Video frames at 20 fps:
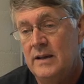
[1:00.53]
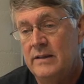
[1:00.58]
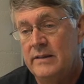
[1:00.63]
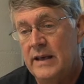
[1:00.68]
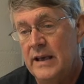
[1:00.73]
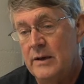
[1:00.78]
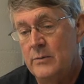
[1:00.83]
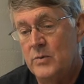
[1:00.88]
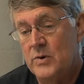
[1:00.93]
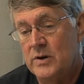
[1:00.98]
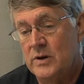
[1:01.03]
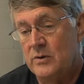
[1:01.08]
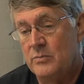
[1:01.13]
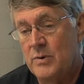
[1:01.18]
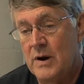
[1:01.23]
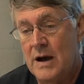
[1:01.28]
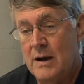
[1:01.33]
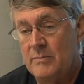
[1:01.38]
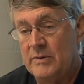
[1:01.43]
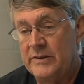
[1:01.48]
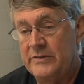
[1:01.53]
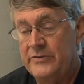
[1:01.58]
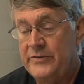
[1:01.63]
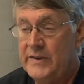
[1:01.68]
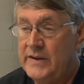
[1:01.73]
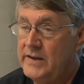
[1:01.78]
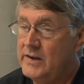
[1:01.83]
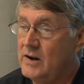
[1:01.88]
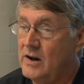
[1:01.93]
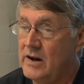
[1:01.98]
They will probably
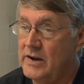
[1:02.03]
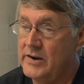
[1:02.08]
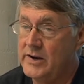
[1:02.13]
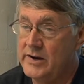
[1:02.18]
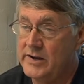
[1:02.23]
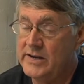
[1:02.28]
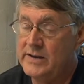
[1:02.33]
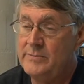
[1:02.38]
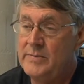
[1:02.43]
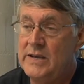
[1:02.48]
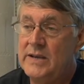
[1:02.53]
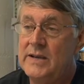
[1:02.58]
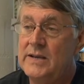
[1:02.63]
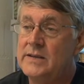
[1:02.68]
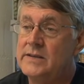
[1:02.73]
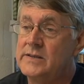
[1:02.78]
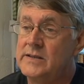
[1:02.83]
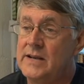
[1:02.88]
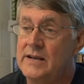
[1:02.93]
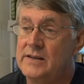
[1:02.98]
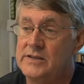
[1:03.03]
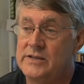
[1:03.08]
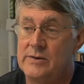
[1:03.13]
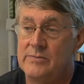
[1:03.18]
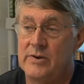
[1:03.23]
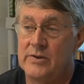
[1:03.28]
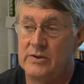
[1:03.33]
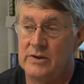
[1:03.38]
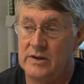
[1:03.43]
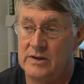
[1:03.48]
feed on honeybees and
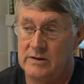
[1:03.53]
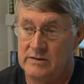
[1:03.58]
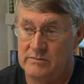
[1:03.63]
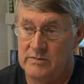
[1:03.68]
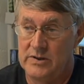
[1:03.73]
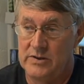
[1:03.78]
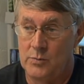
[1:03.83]
some of the,